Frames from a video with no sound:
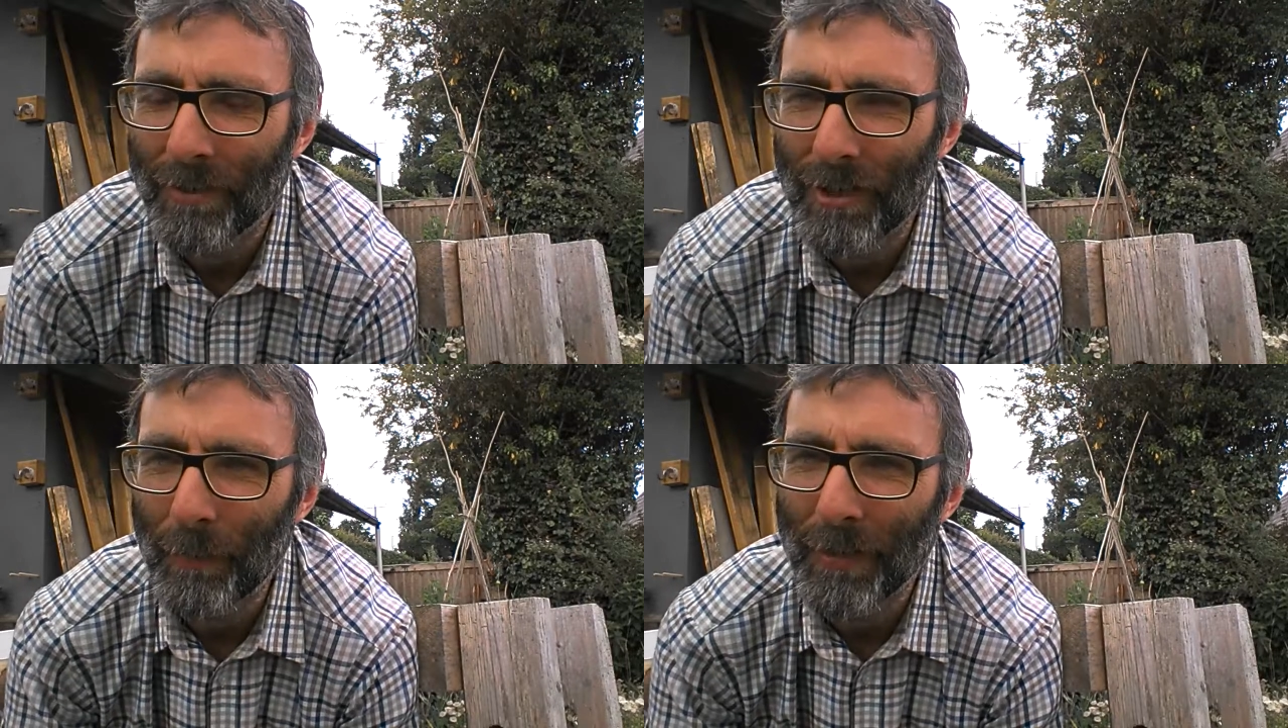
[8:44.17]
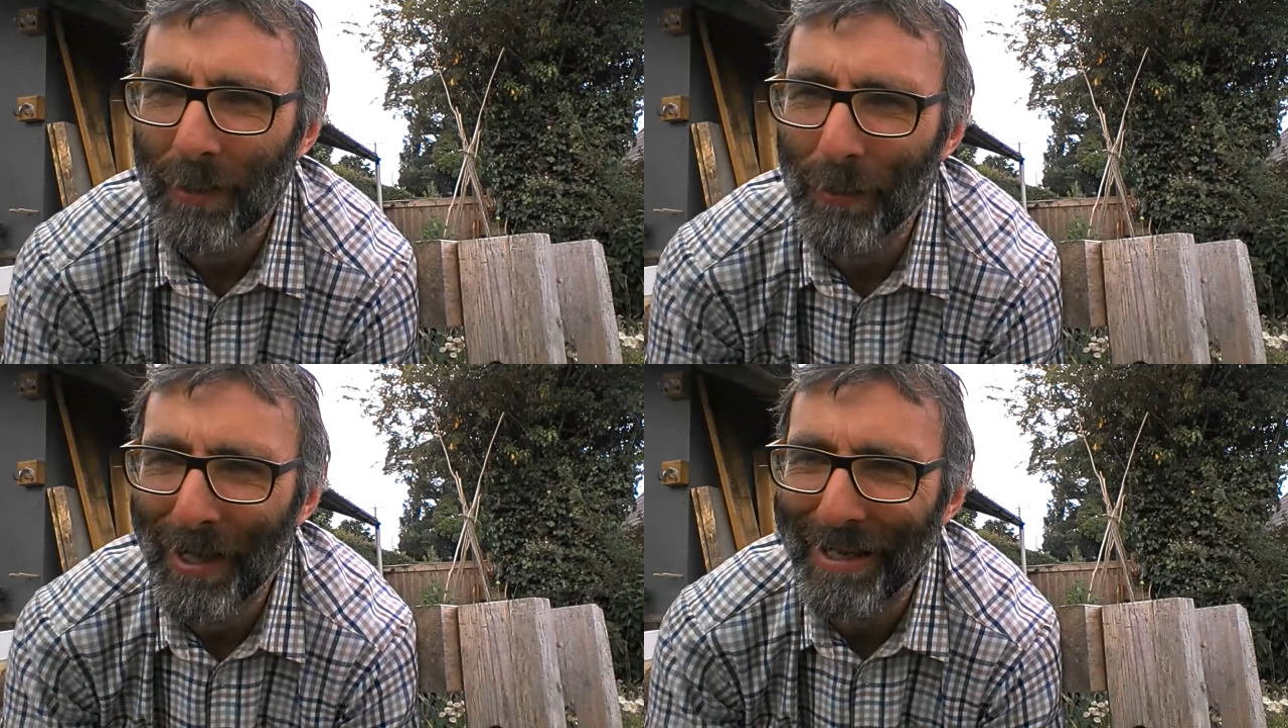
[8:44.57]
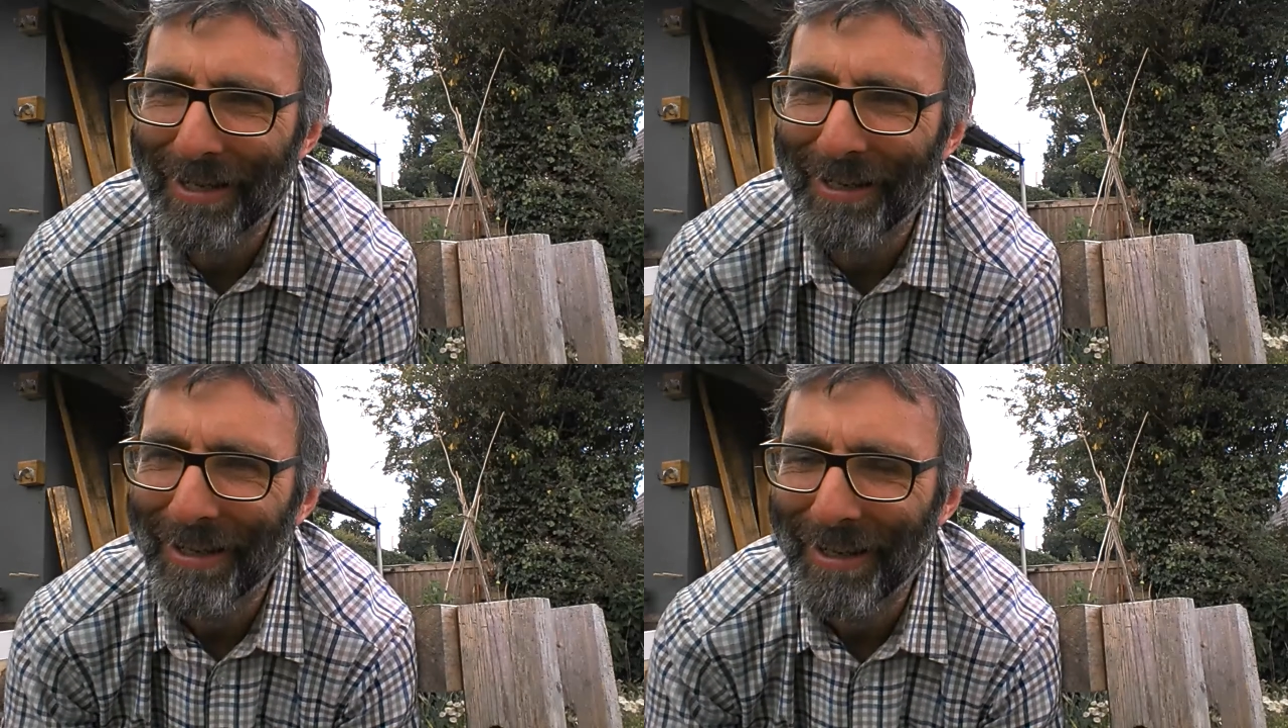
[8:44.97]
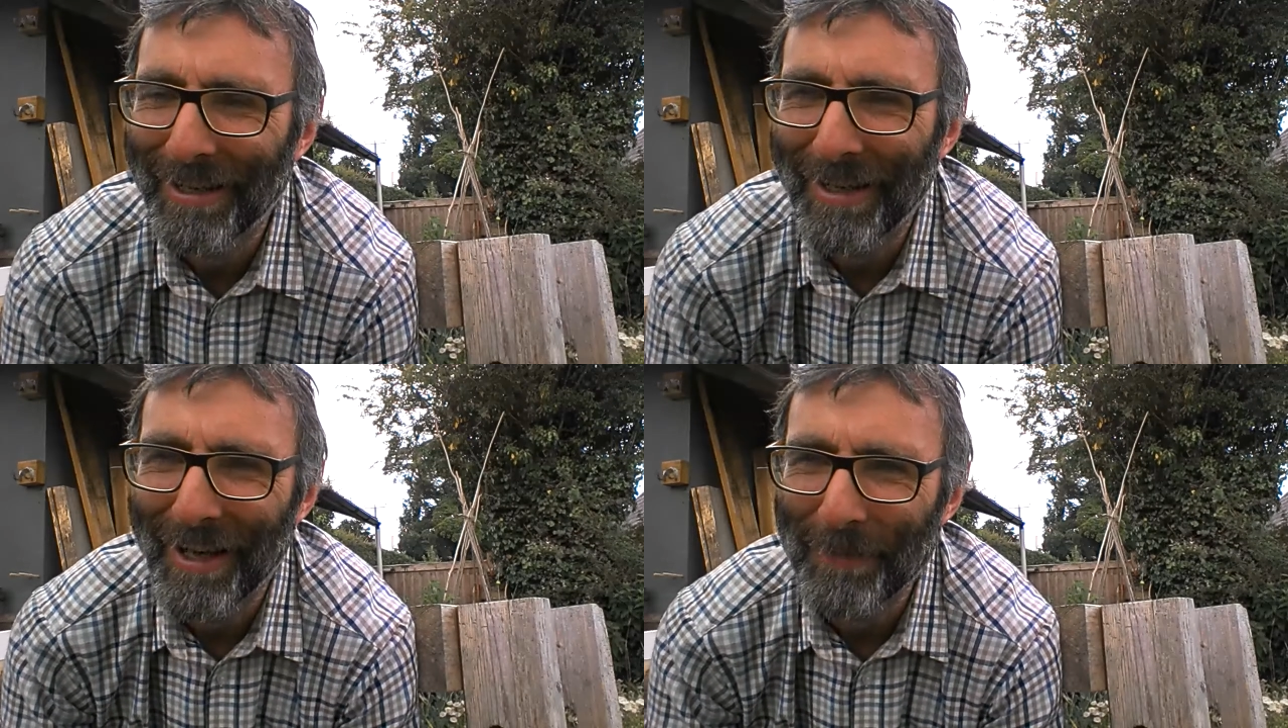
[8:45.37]
chipping away
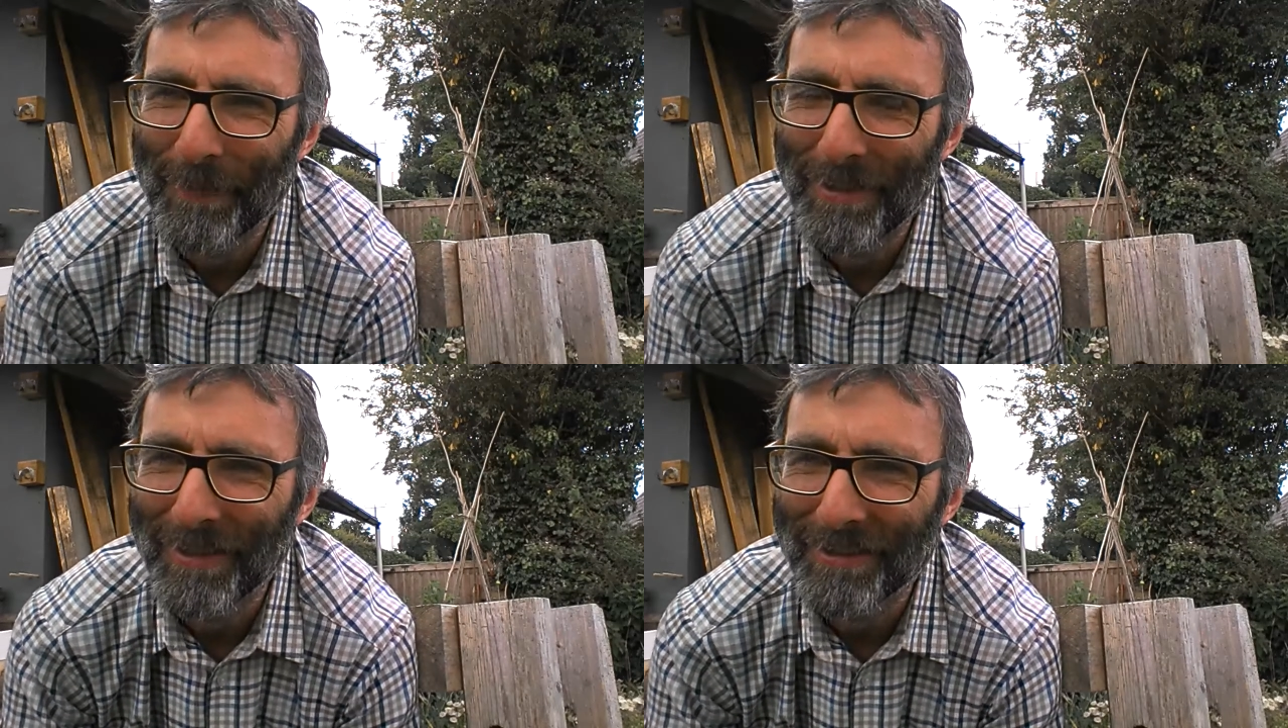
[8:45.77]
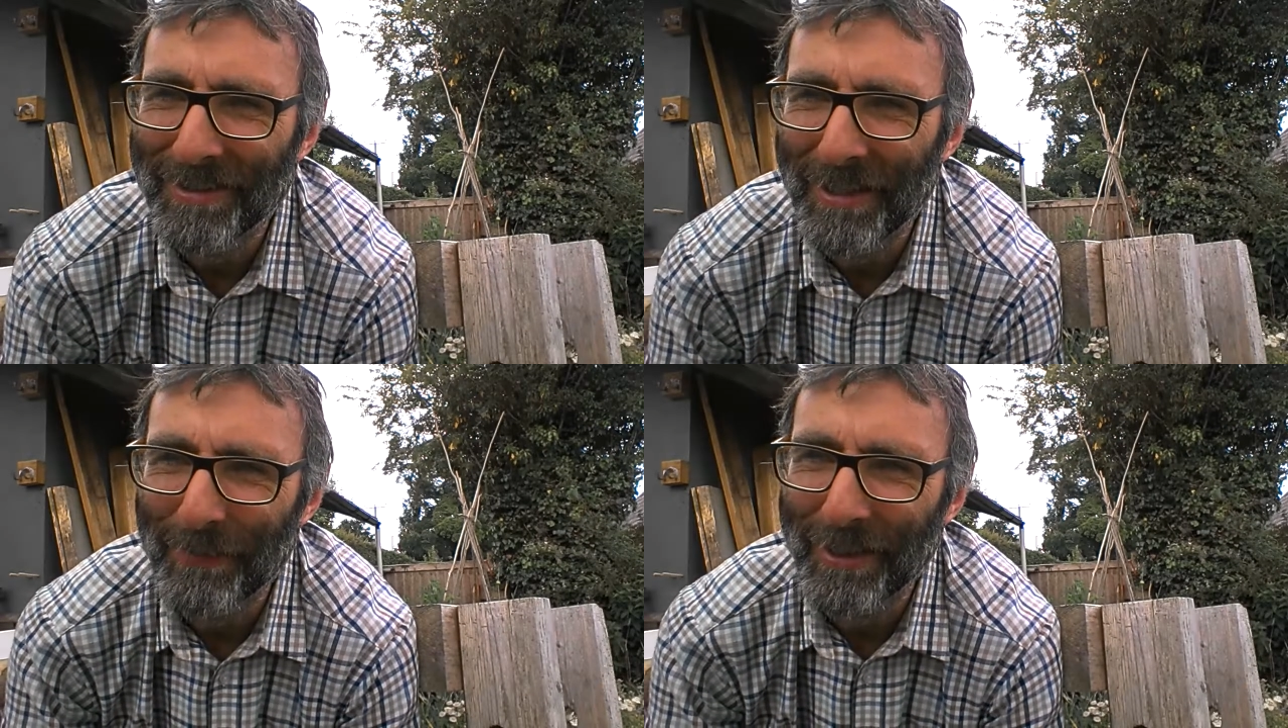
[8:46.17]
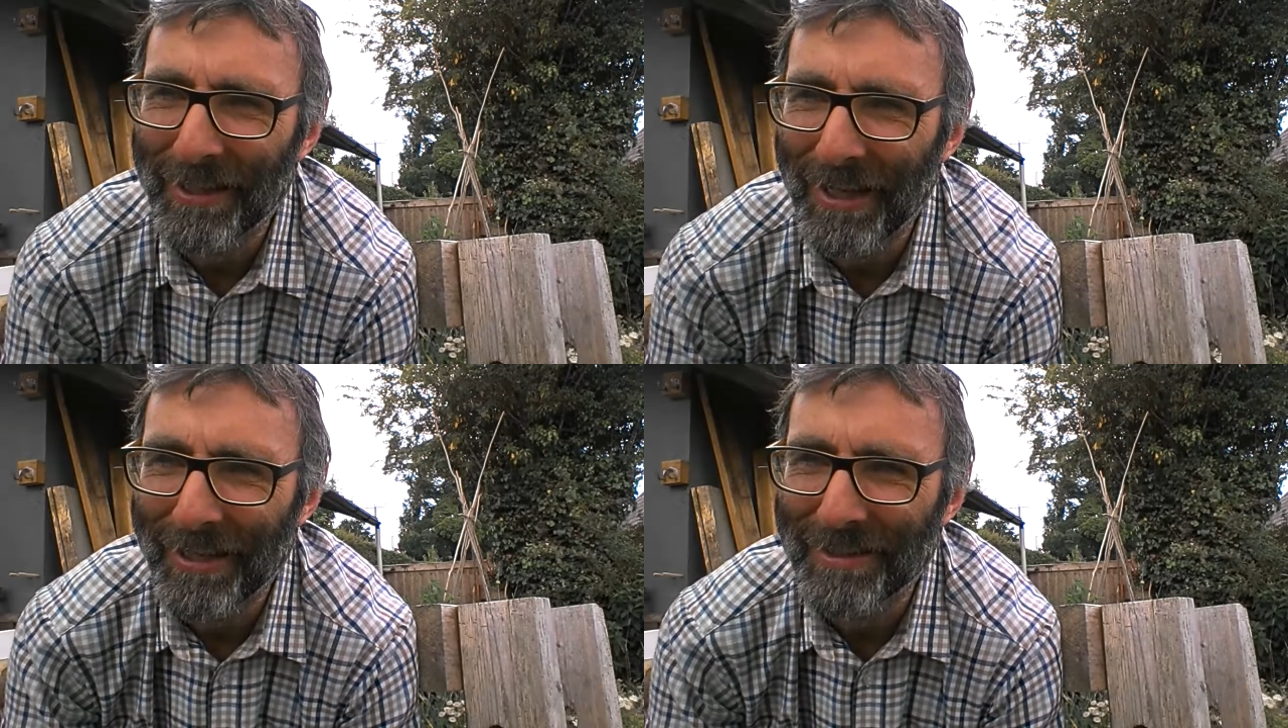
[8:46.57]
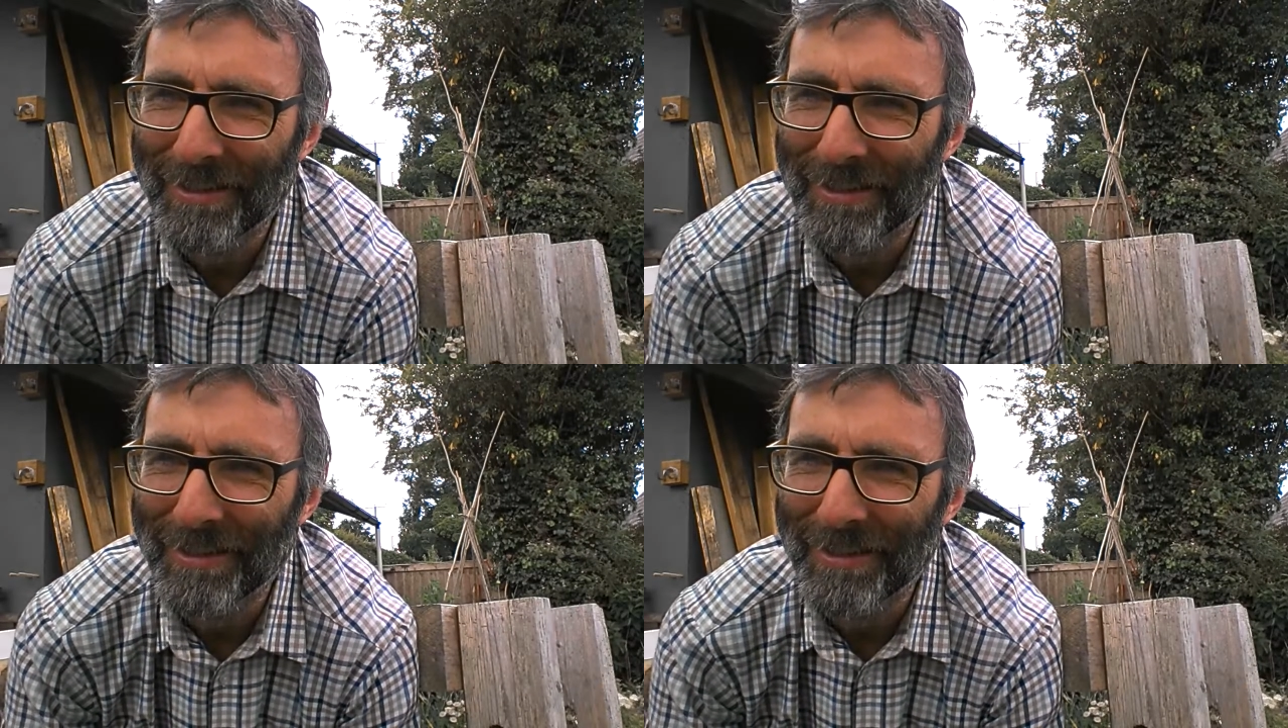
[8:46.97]
to see if I can get